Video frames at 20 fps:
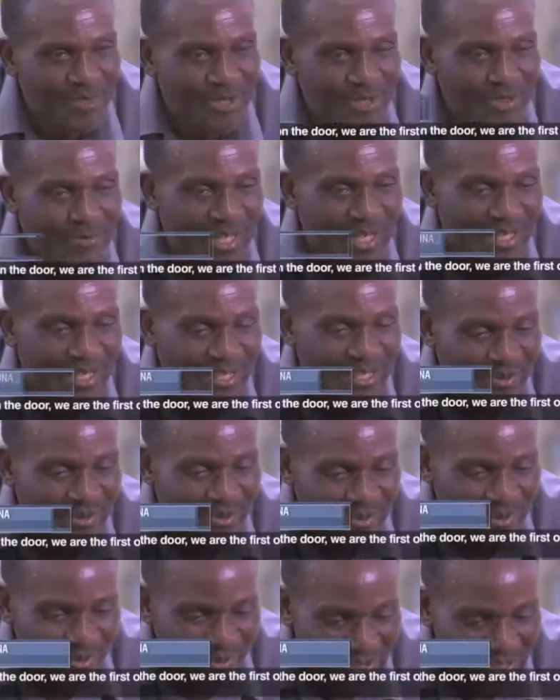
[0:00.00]
were
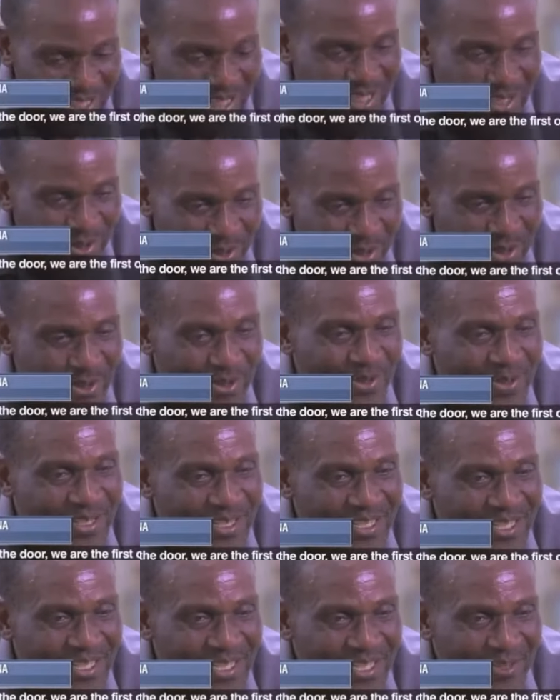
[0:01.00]
on the door,
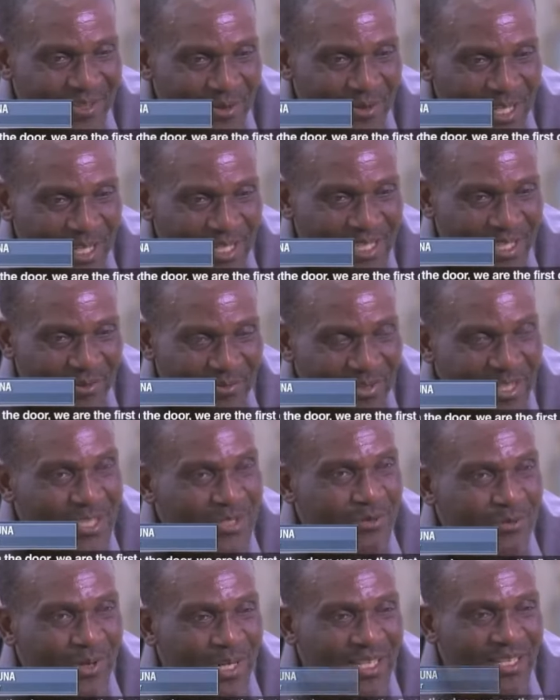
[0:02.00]
were the first
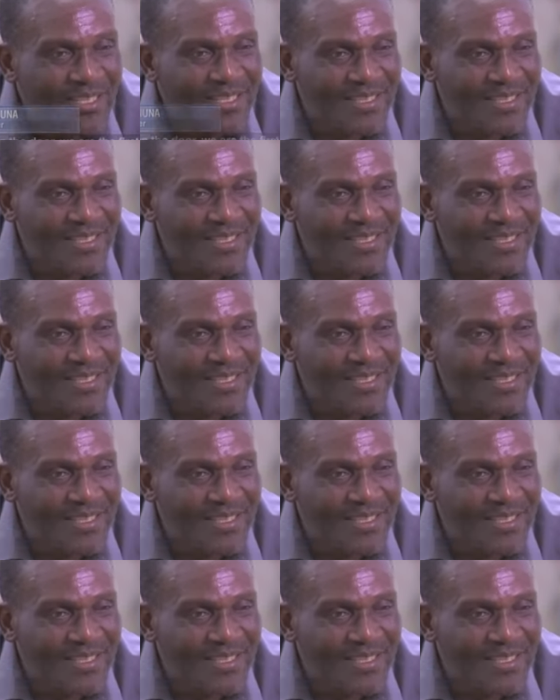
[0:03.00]
one.